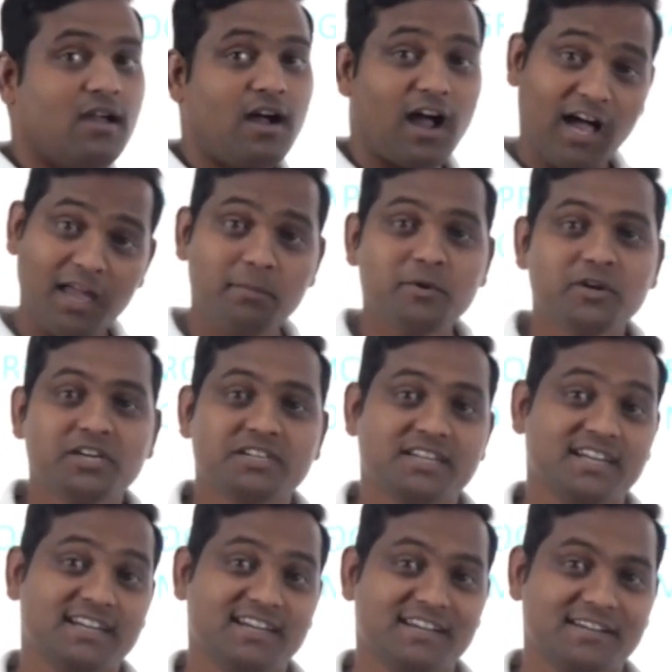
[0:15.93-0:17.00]
I am your
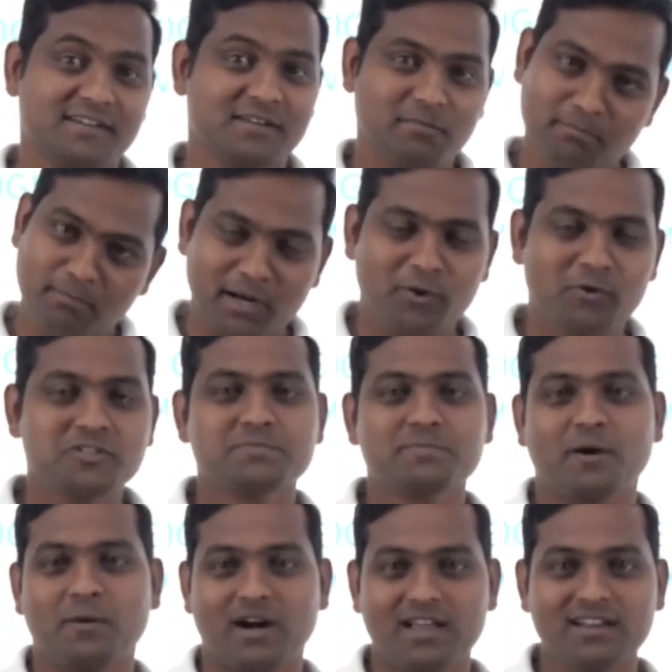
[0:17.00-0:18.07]
trainer Manoj
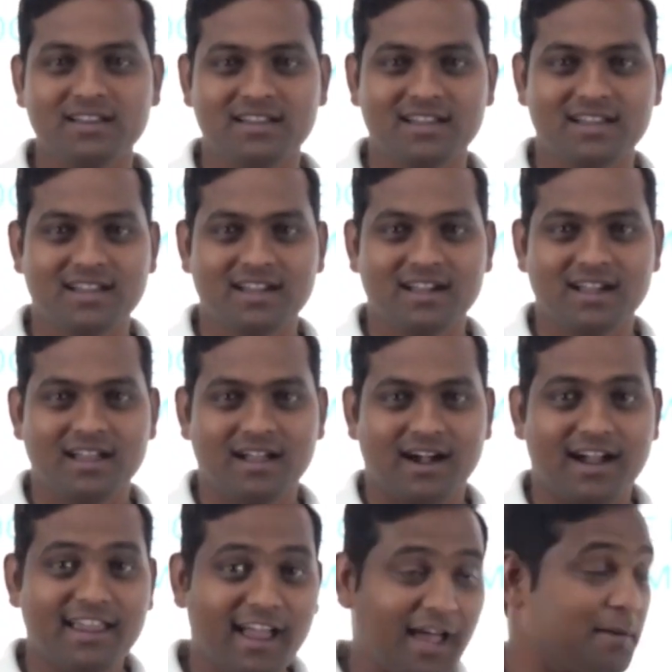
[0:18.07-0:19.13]
Pawar.
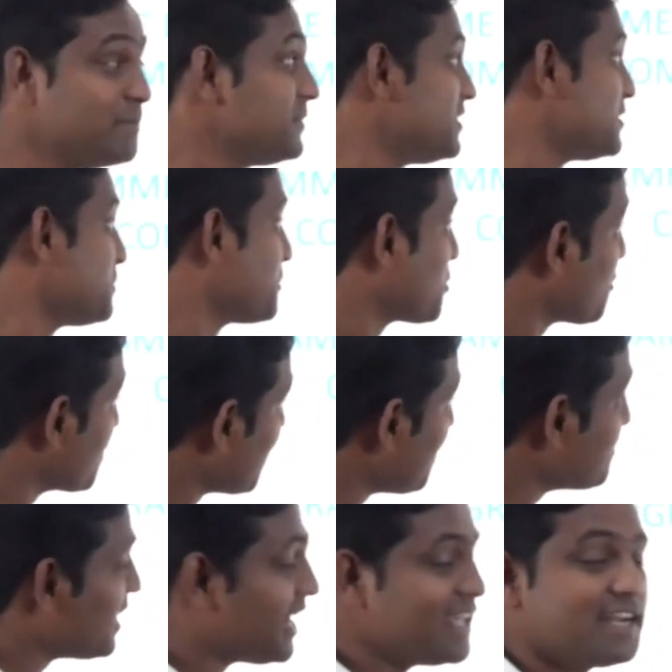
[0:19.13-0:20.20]
I am the
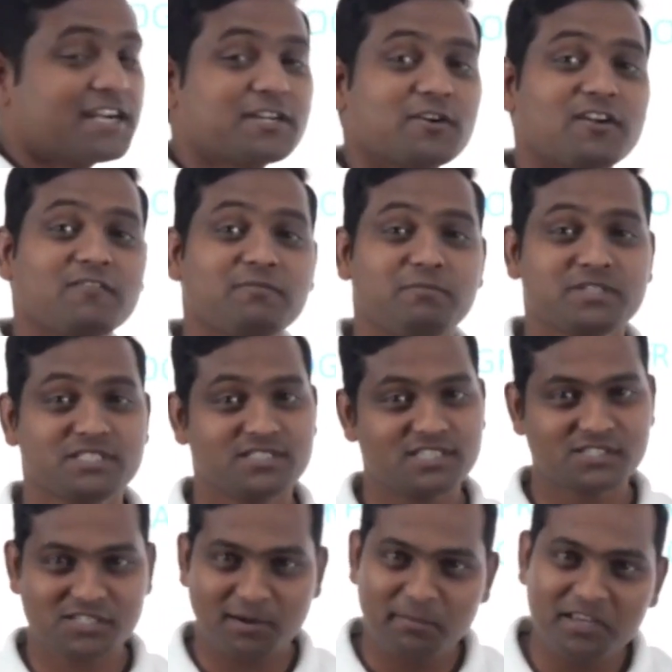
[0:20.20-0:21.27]
Program Director of
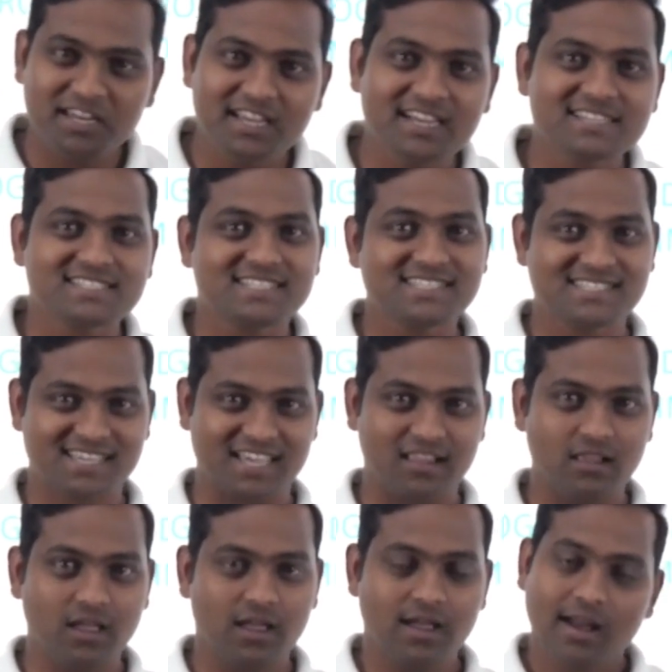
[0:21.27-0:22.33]
Business Communication
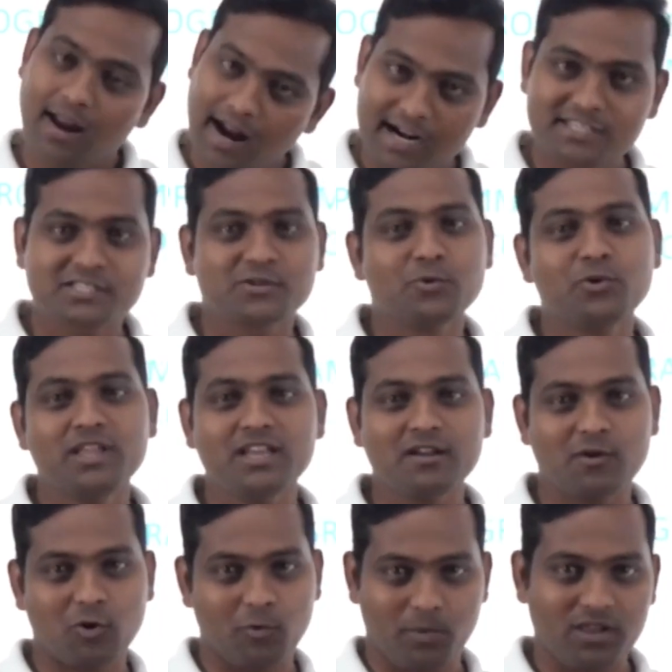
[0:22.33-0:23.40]
Skill at Scodeen
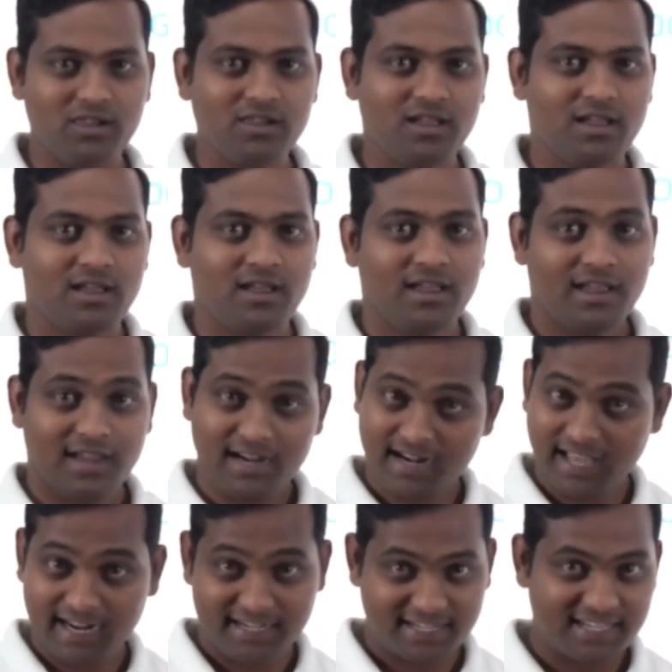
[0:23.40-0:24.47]
Global, and
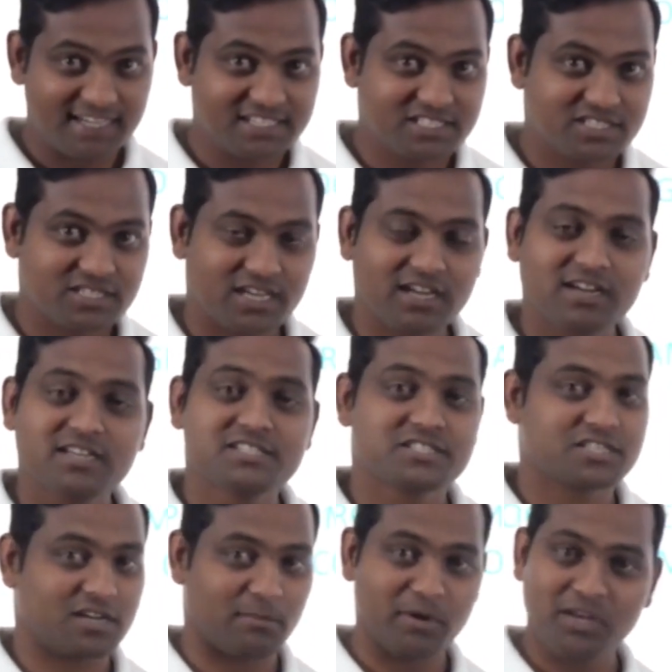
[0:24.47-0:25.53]
I teach English
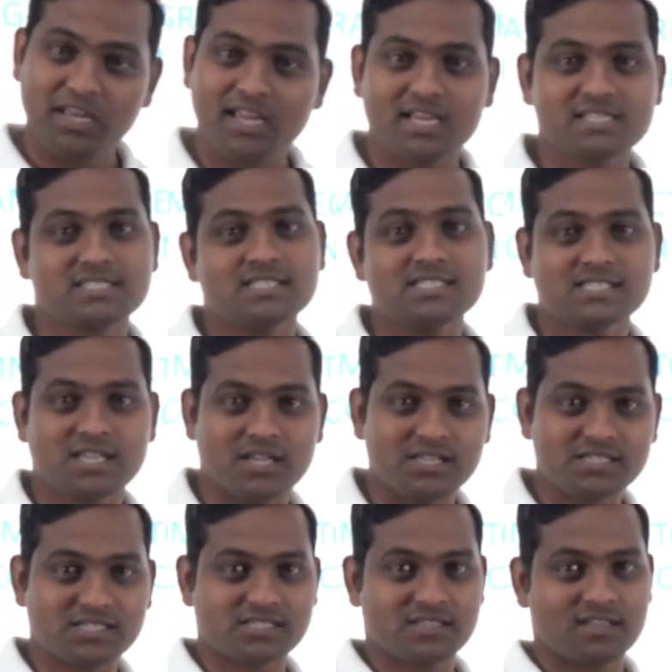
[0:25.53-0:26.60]
communication
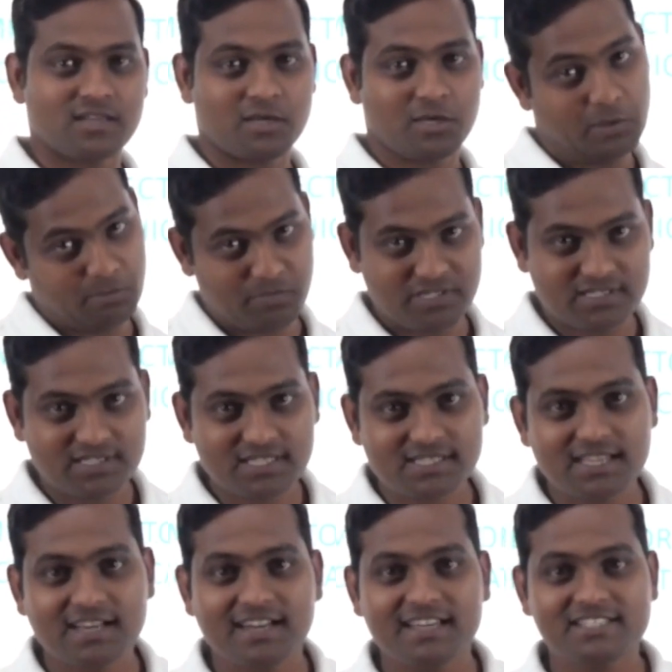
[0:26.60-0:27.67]
skills,
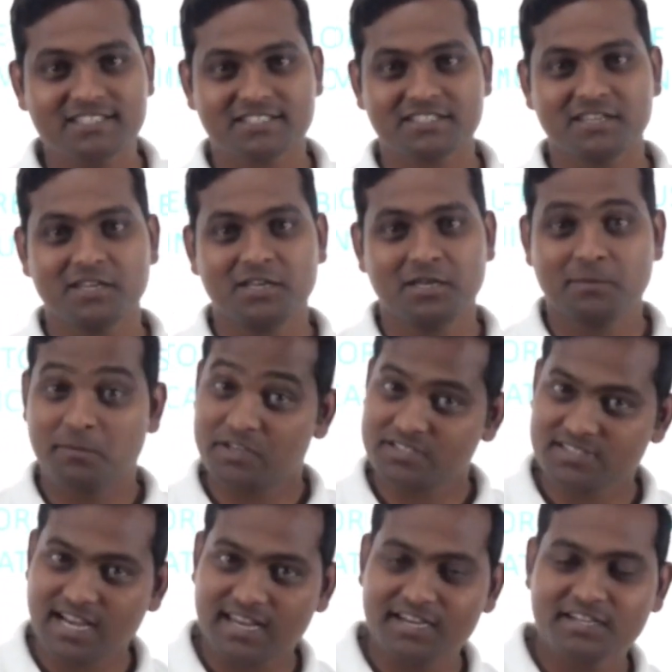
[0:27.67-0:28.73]
business English,
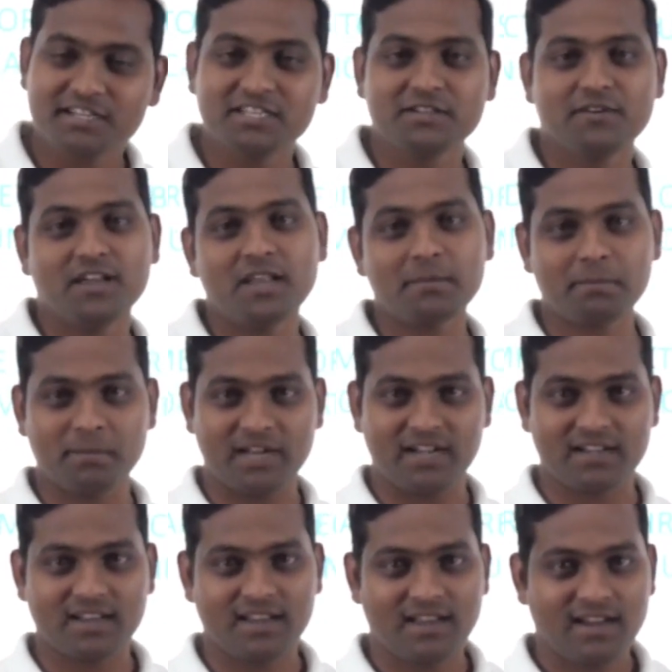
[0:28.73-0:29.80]
personality
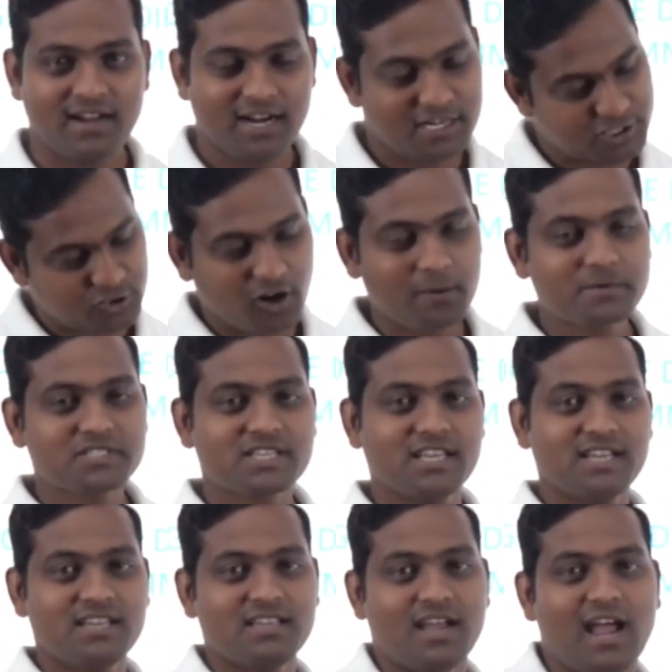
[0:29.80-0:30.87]
development and soft
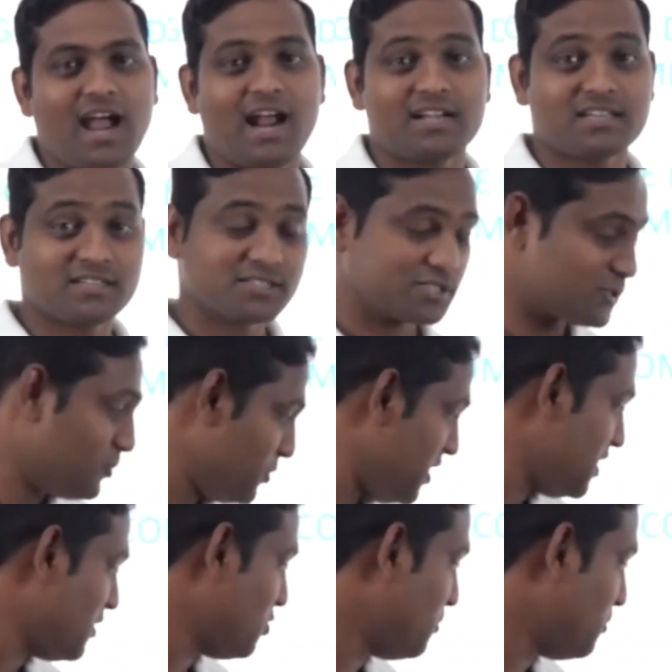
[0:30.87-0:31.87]
skill at Scodeen